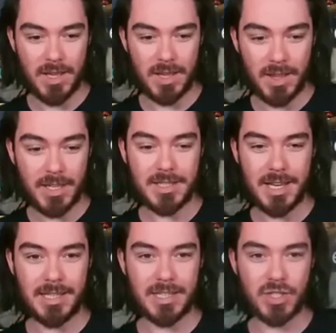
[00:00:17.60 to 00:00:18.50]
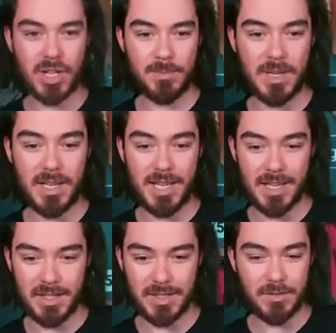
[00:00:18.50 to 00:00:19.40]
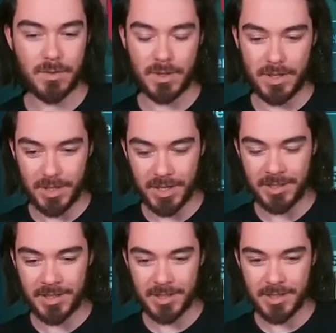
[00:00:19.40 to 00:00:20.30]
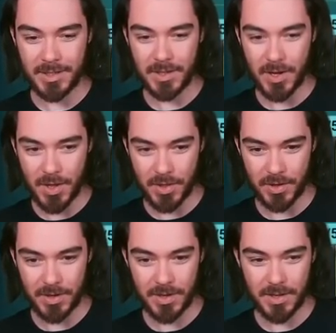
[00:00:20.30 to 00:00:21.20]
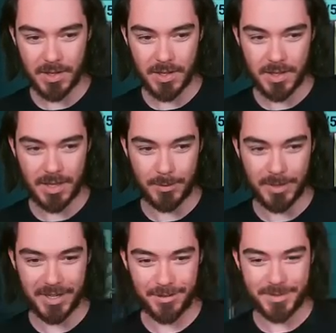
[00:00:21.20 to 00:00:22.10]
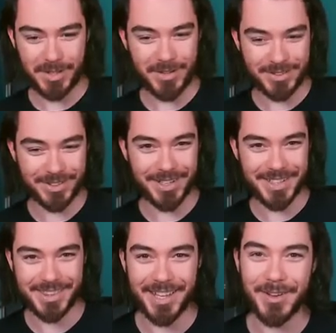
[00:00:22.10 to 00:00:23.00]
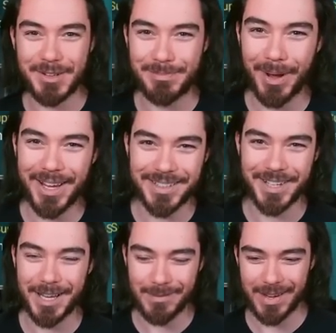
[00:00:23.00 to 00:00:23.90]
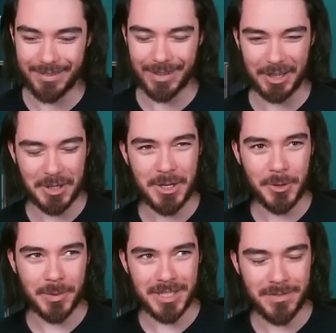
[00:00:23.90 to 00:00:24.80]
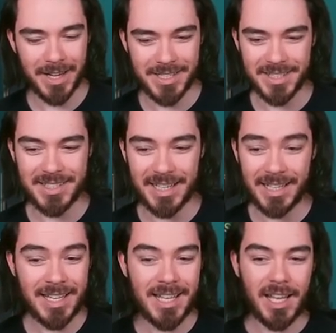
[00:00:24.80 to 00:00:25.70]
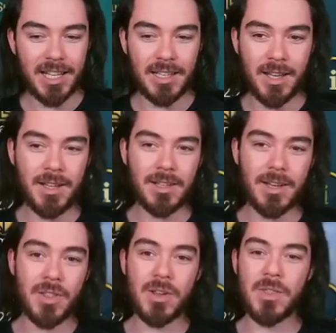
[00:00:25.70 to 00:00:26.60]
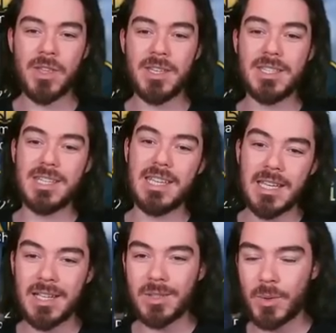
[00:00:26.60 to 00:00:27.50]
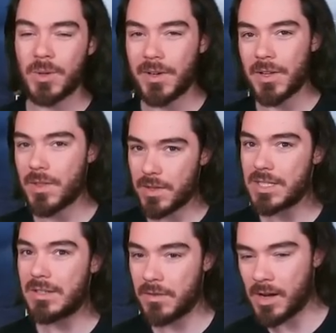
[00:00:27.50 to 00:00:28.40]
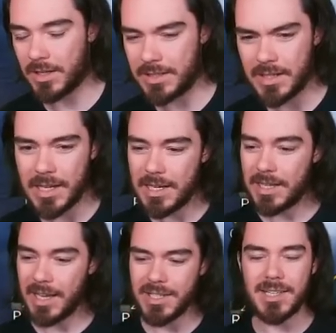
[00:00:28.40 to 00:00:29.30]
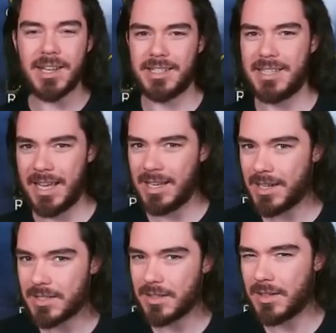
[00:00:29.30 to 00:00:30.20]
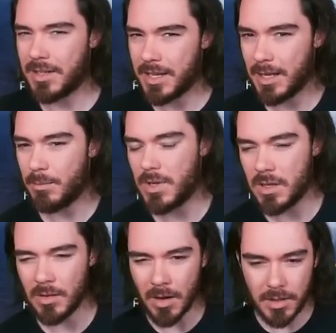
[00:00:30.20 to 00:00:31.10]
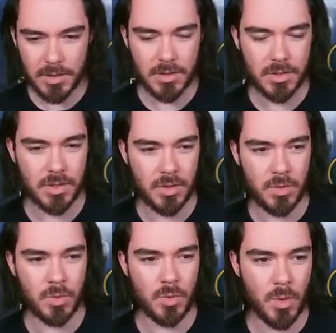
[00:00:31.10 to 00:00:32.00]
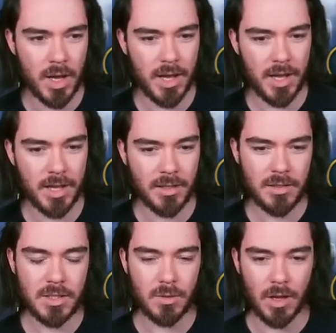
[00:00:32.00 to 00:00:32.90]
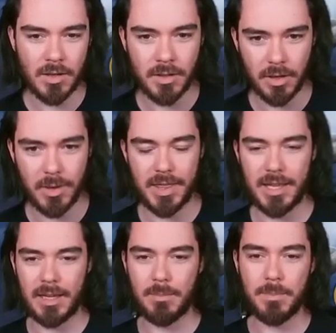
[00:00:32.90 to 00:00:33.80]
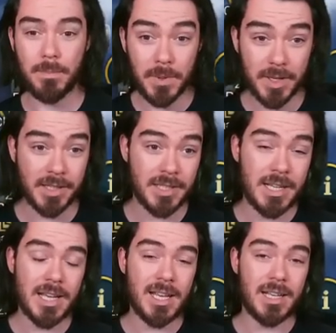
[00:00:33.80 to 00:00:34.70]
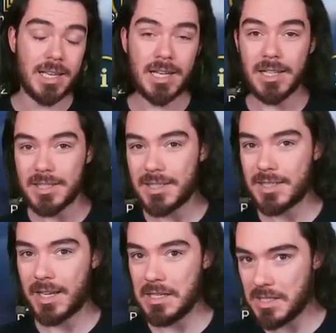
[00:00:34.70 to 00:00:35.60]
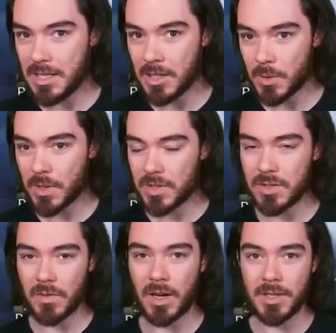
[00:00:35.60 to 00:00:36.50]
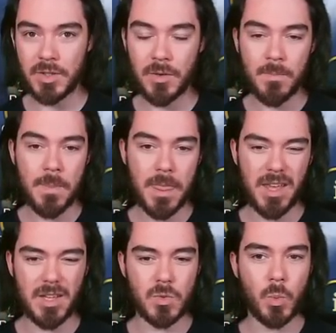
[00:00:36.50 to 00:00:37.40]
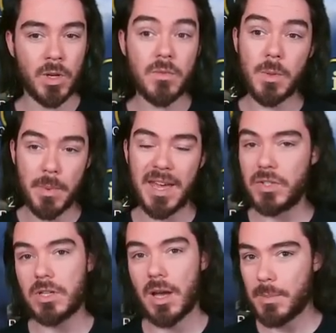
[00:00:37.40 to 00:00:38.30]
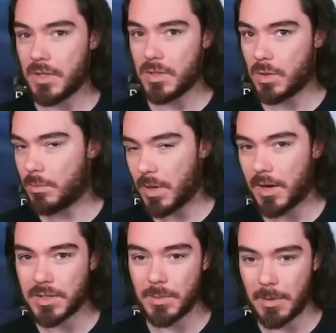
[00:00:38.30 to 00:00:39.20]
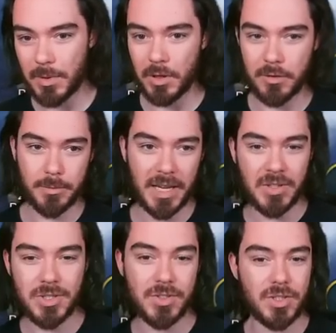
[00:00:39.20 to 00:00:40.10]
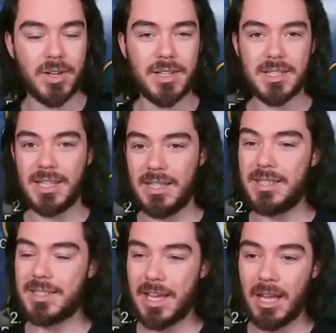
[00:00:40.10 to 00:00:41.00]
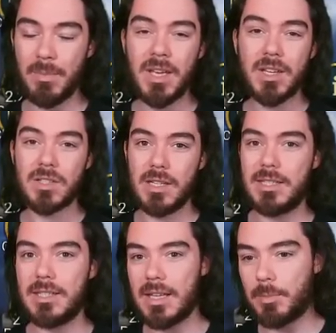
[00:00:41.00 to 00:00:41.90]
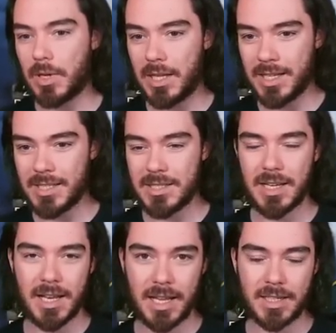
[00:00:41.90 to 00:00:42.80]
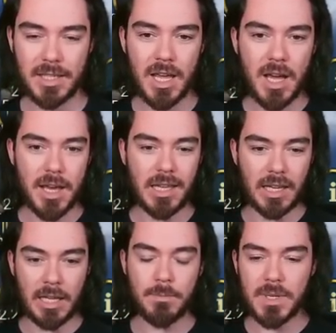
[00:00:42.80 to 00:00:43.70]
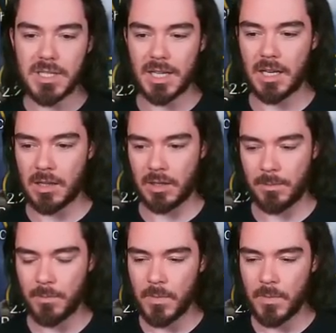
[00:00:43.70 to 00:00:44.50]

and that 10x champion is for none other that where I was trying to think, I was biting time there. I'm like, which faction is he in? None other than Teodor the Savant. They actually did a 10x on him not too long ago, I think. But needless to say, Teodor the Savant is one of the best champions you can possibly pull from ancient shards in this game. So this is a brilliant 10x. I think in particular,